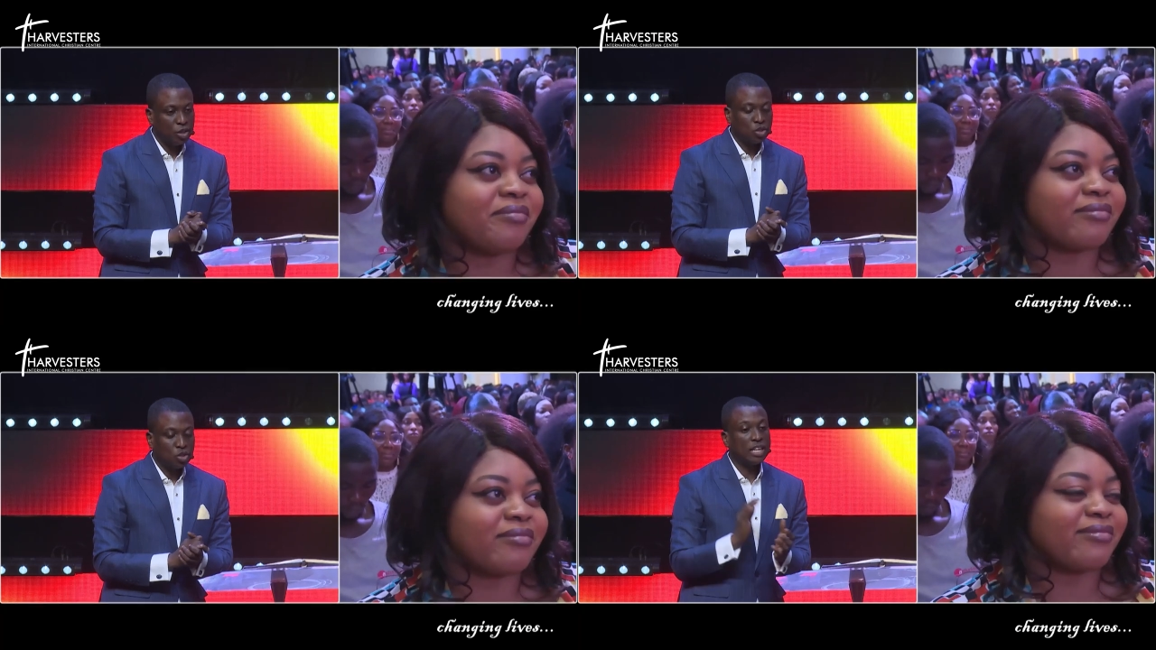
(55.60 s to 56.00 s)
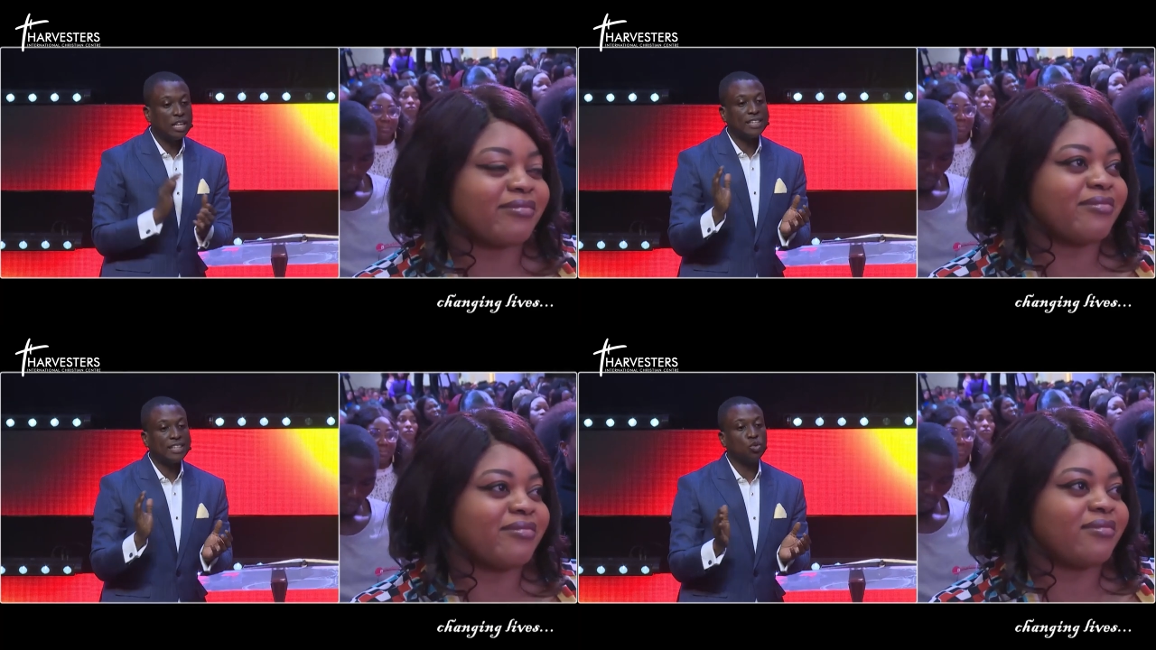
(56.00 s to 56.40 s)
Speaker 1: So in the
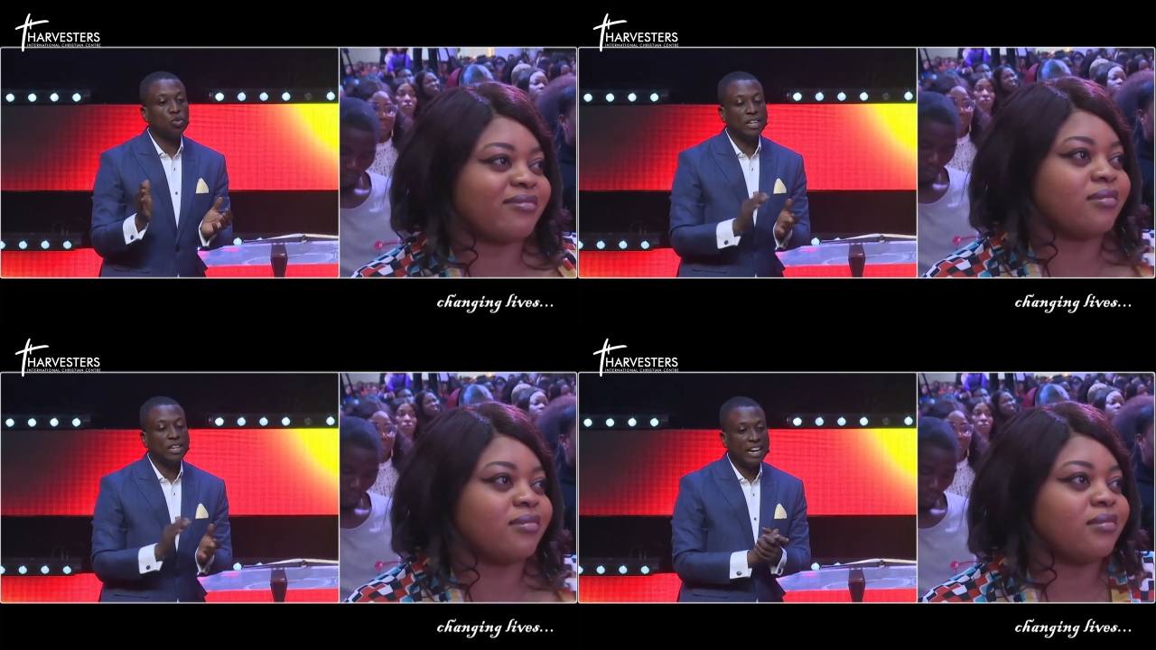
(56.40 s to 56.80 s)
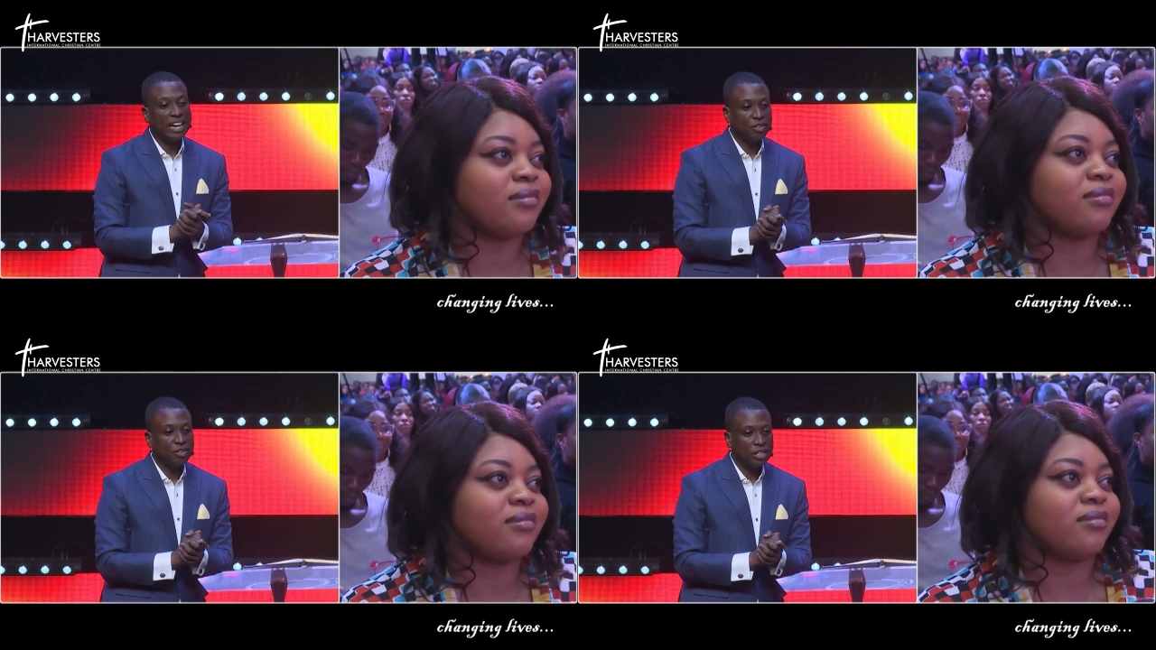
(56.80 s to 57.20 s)
last
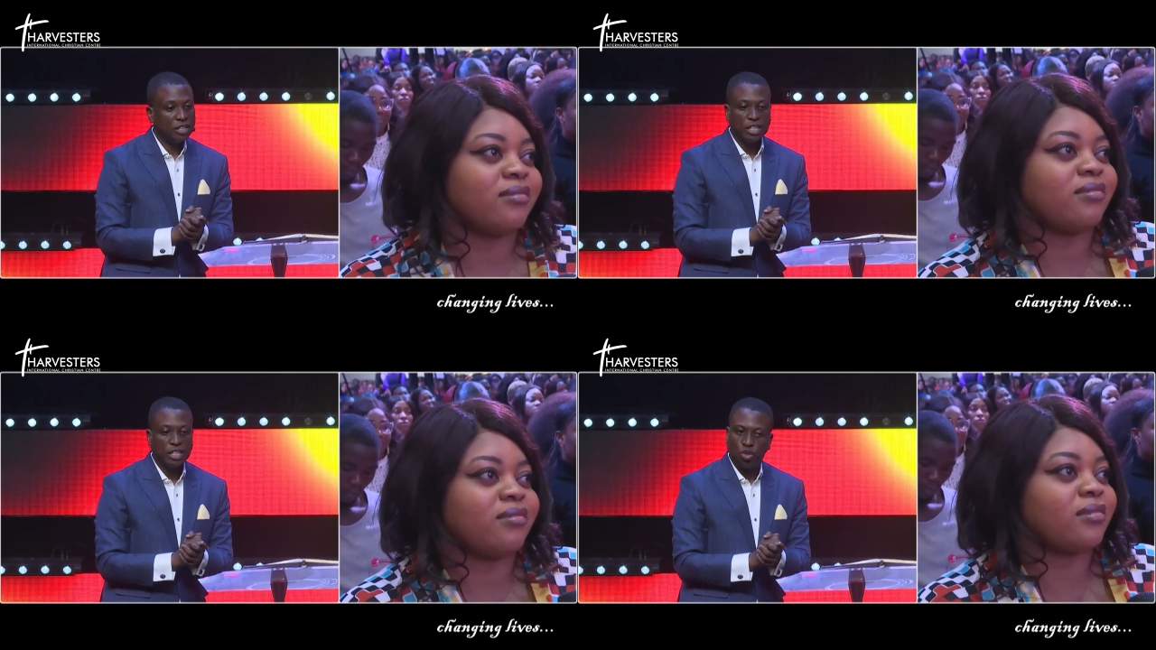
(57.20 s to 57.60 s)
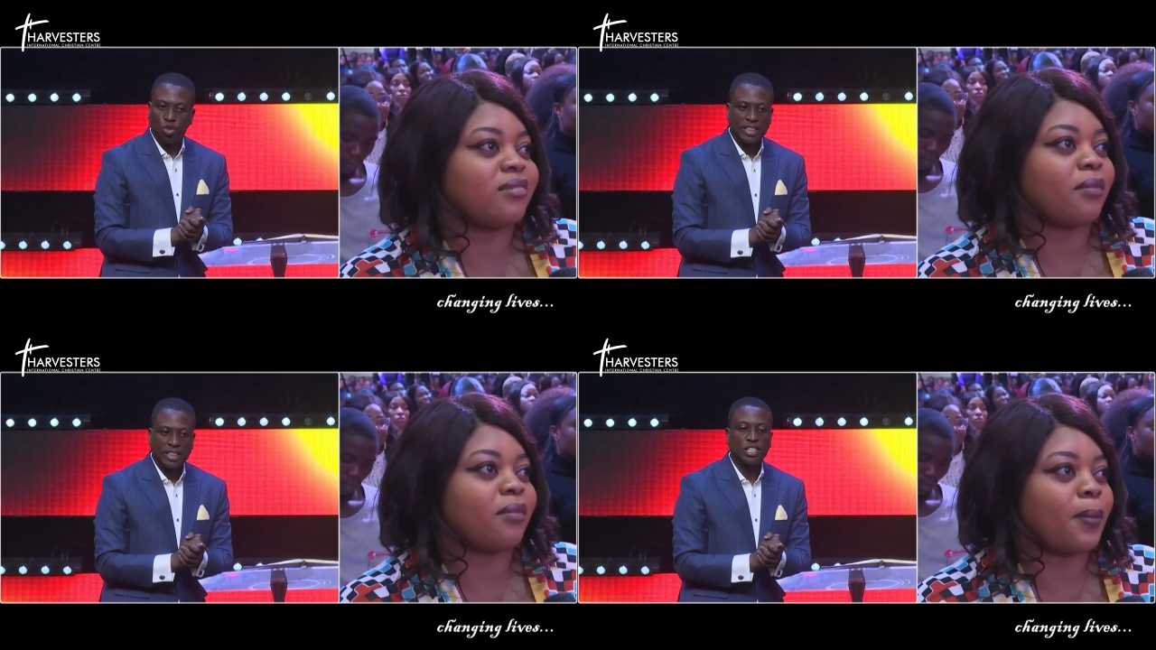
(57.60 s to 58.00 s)
1.5 years, there's
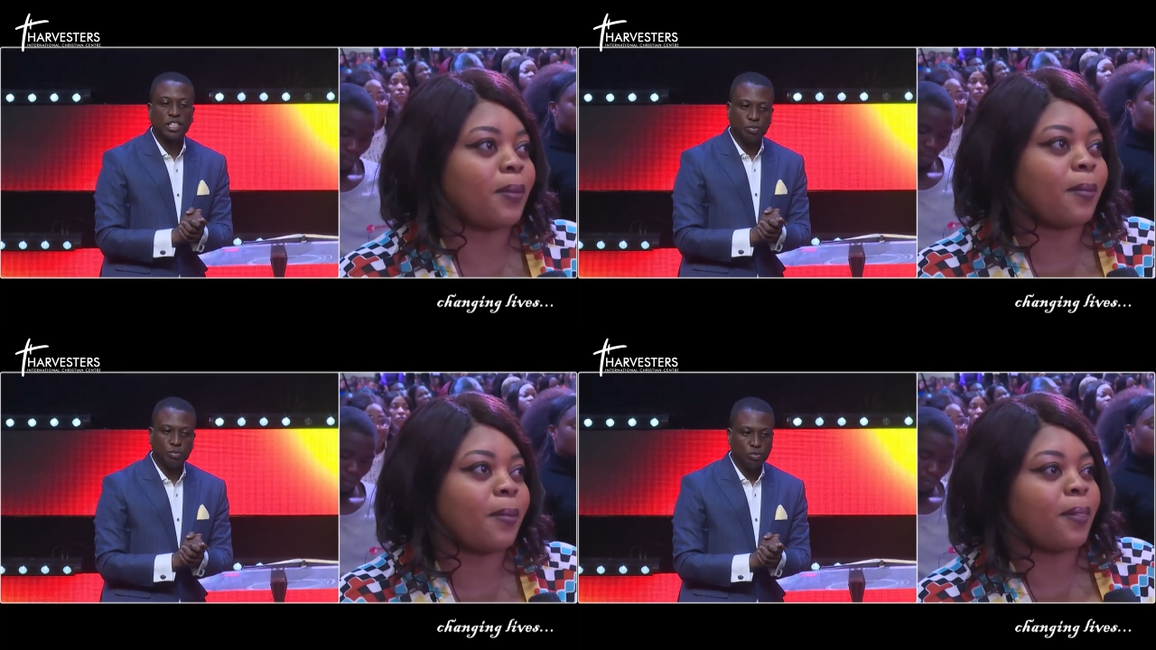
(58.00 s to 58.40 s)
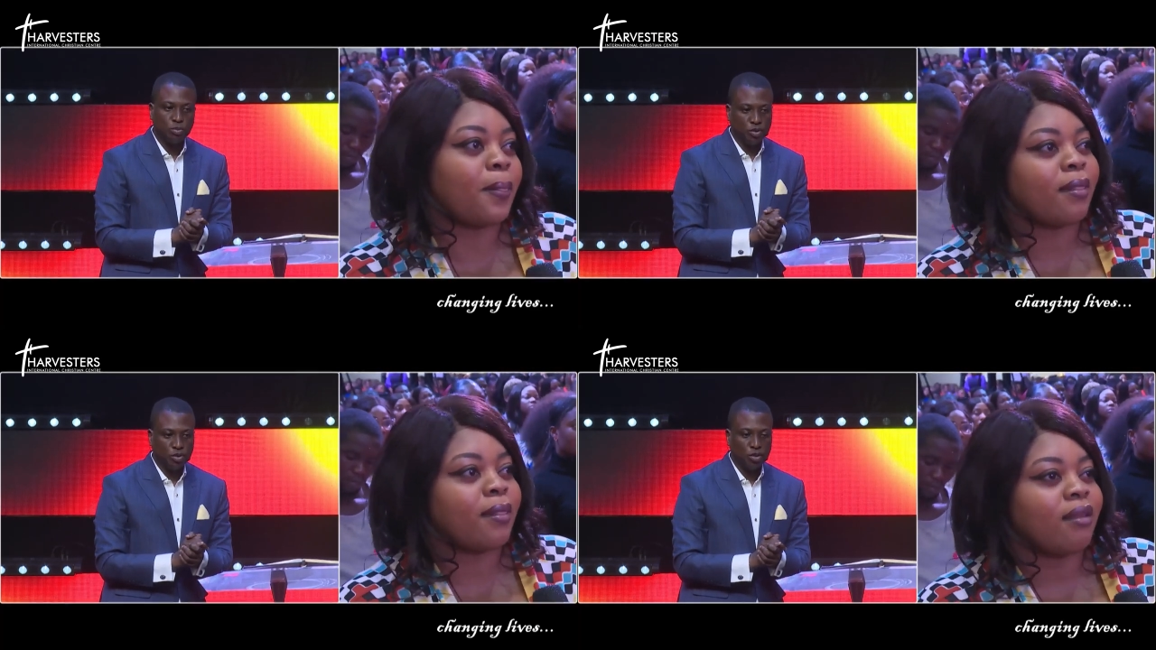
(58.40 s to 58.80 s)
nobody that's helped you
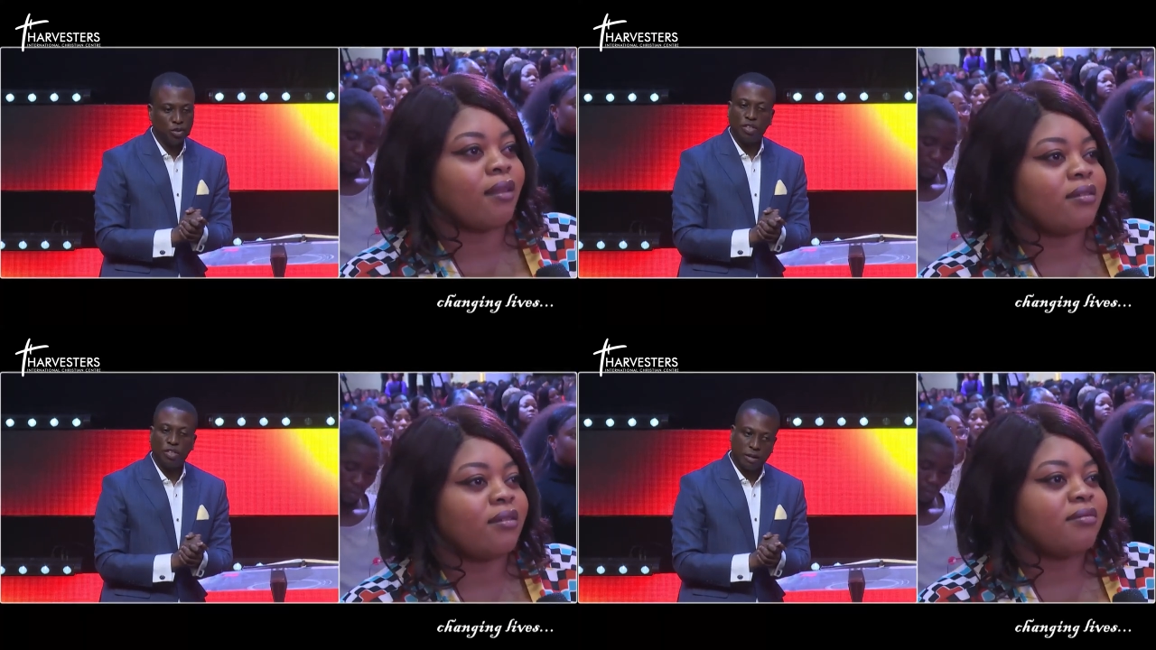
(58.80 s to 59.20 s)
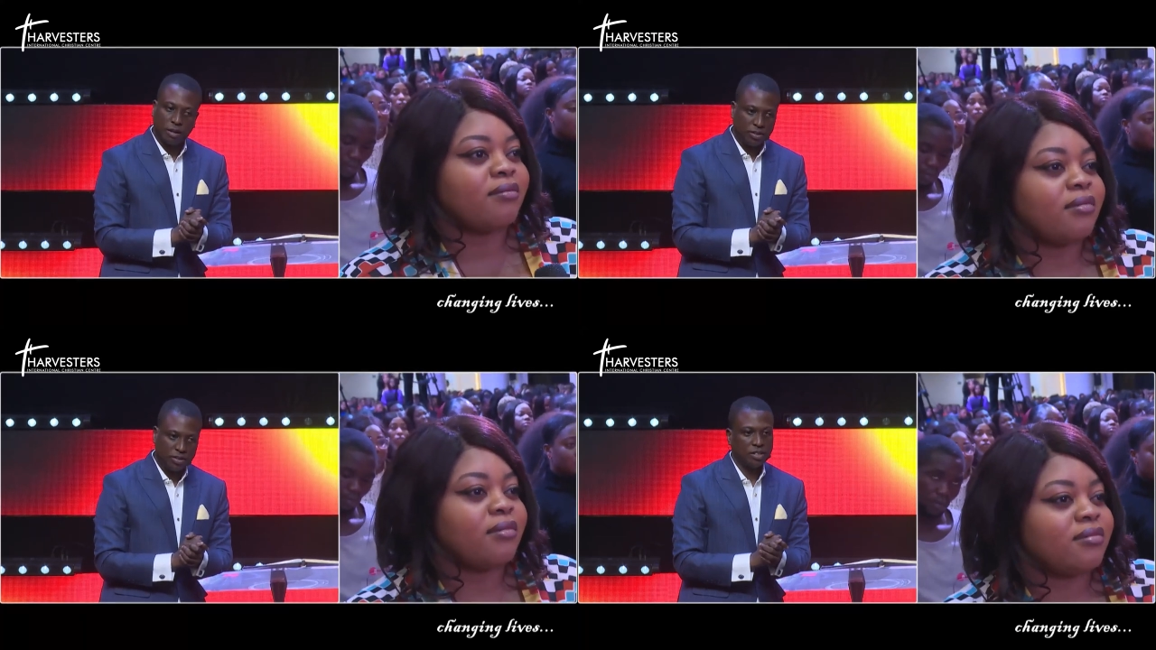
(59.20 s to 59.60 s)
before. Think
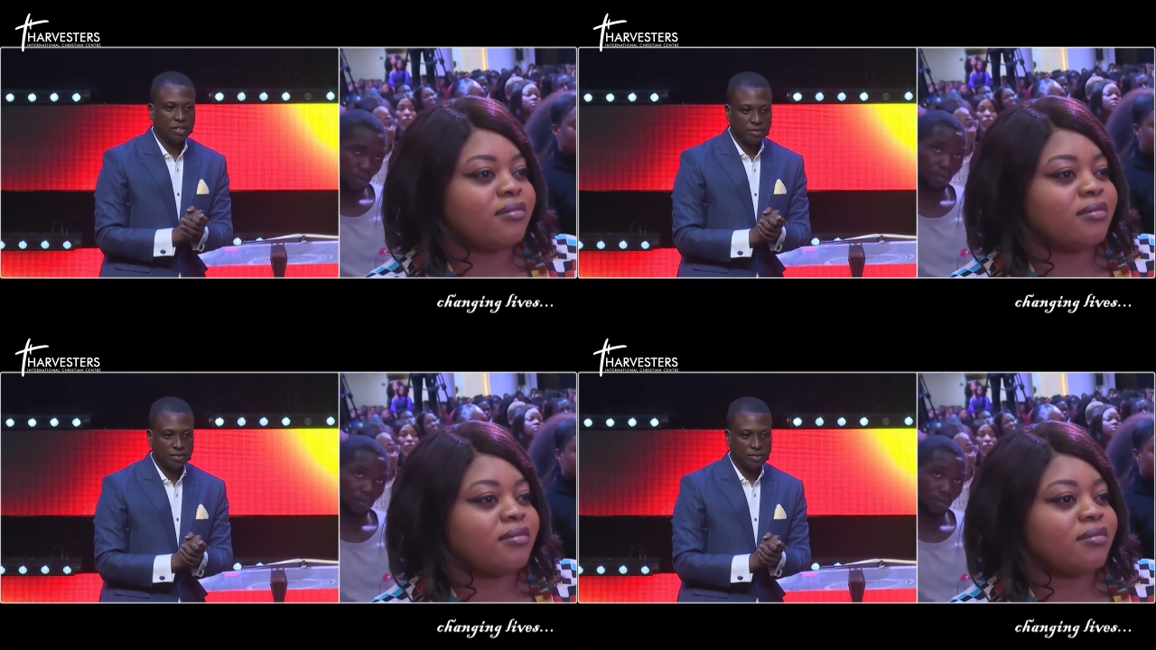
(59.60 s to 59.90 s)
about it.